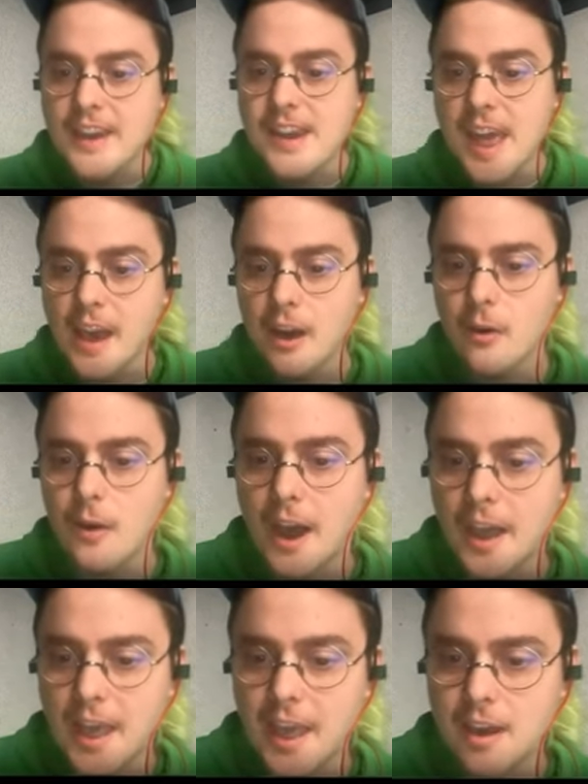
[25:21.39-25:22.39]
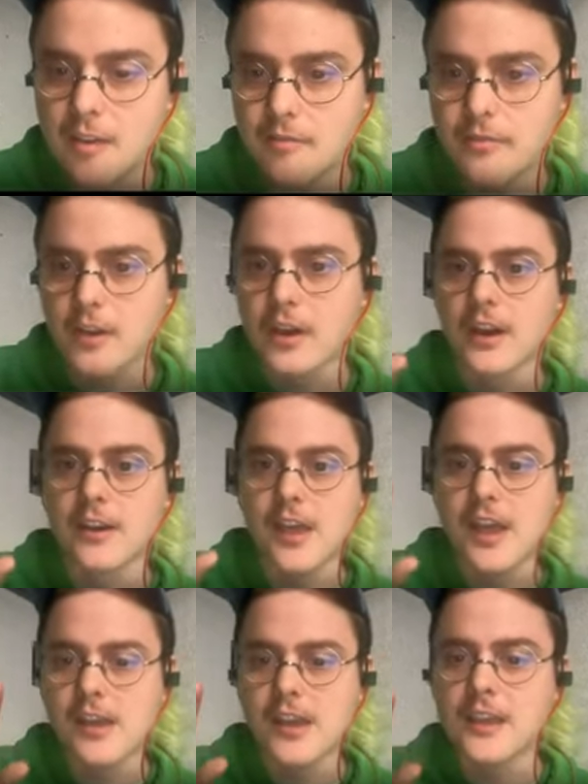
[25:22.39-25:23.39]
And now I have
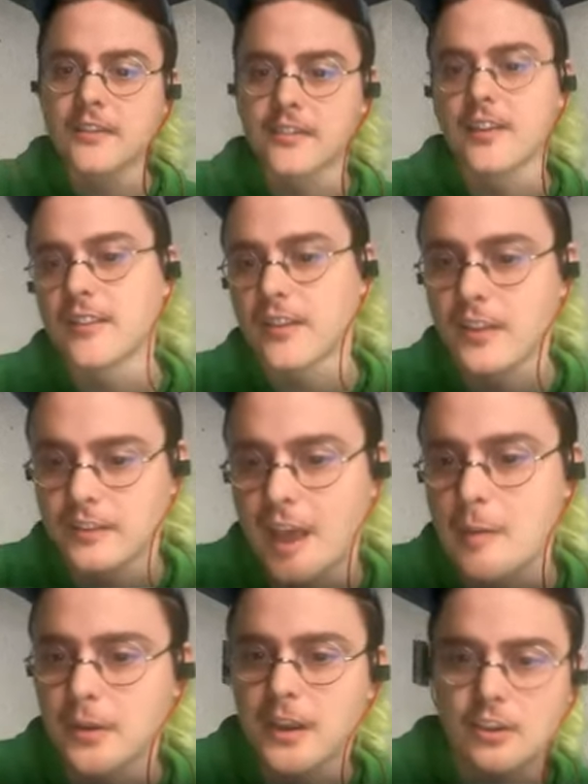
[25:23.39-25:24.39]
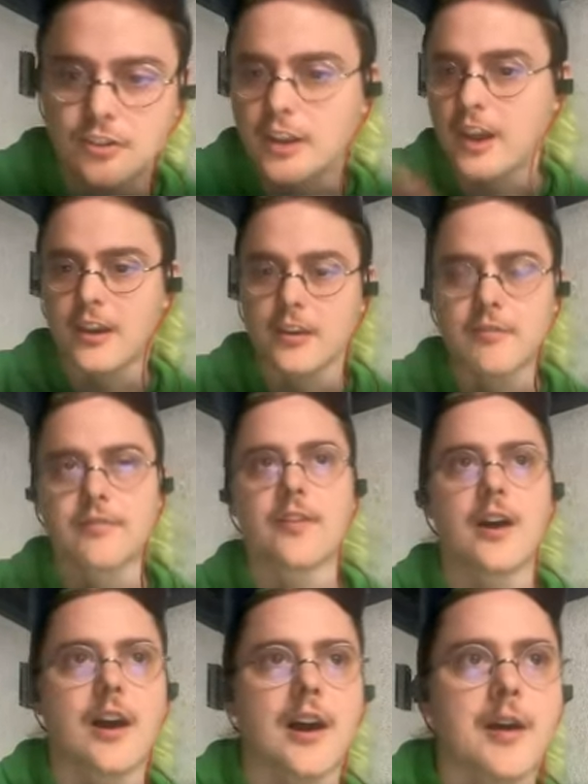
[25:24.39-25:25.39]
an instance of this application kind of
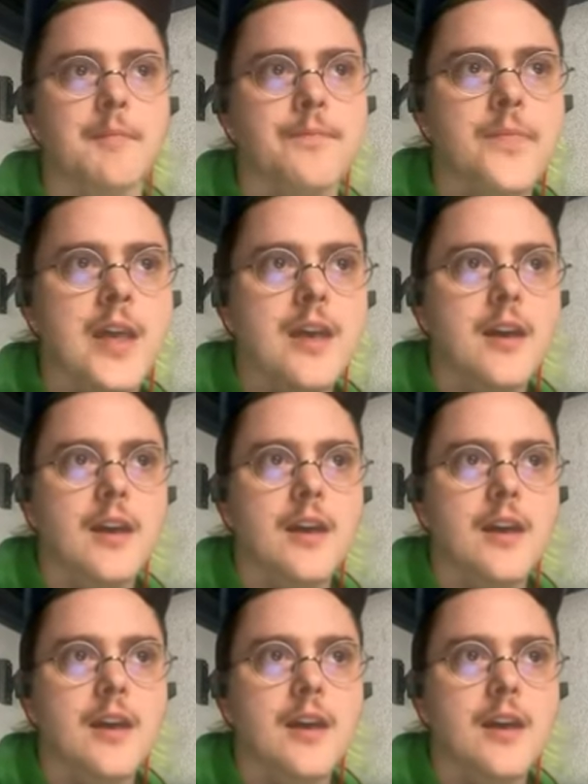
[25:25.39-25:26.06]
um,